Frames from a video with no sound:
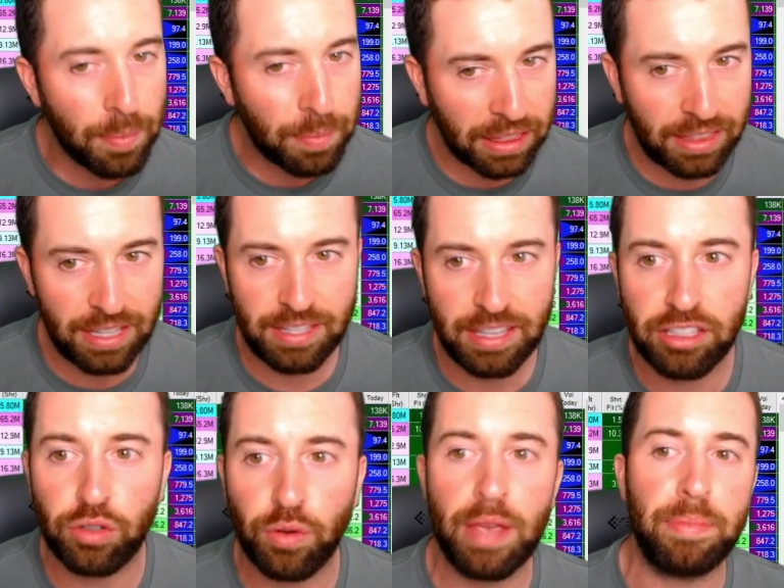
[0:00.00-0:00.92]
but this is
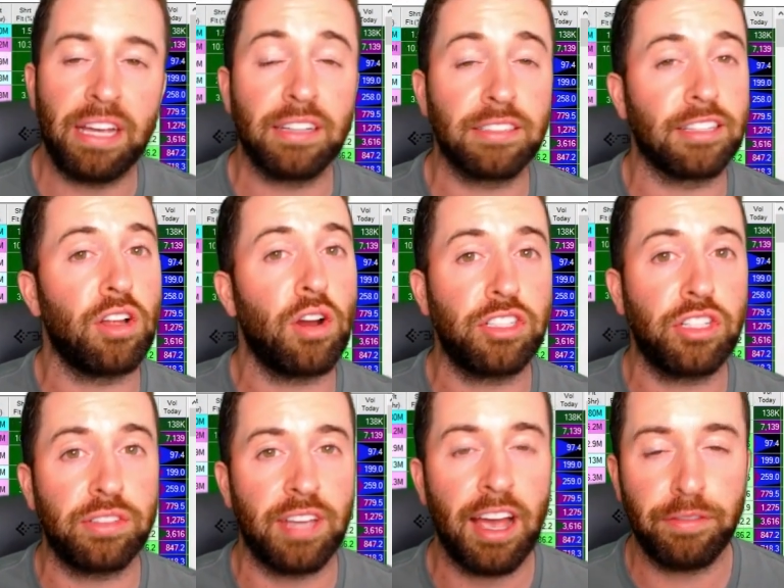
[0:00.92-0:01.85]
great because larger
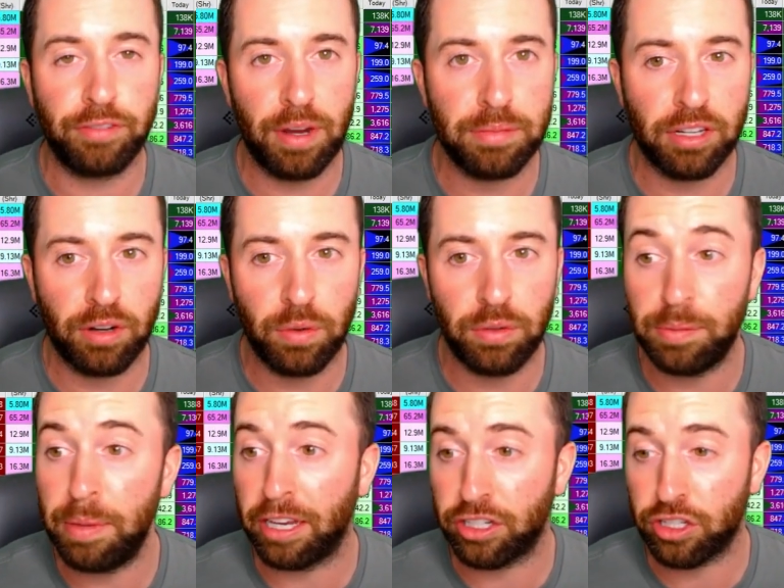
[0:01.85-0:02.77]
time frames are going to
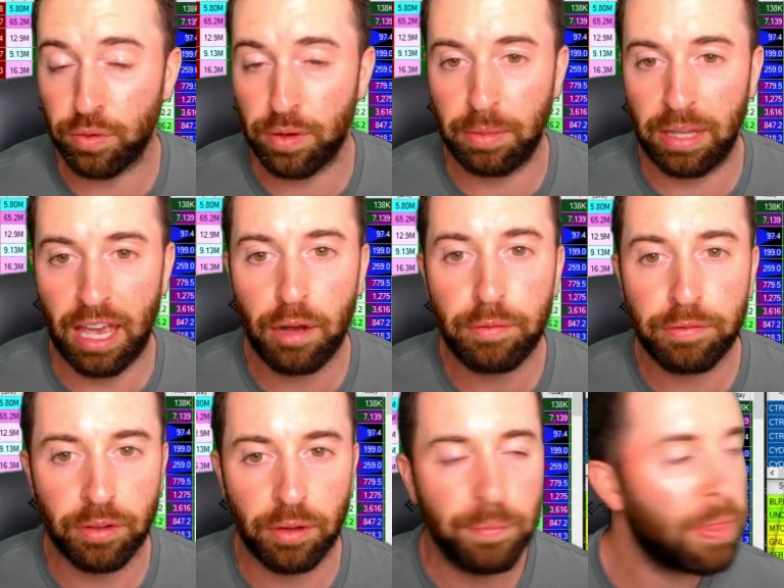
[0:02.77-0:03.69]
be extremely
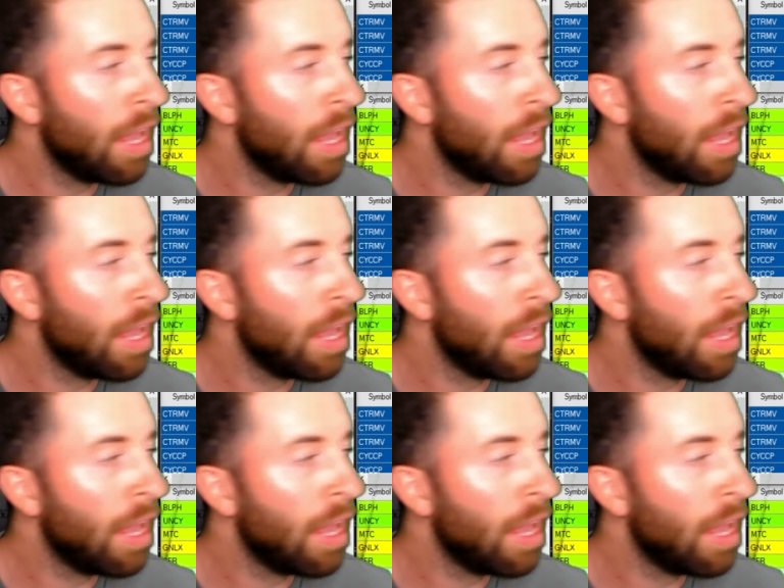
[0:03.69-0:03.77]
helpful.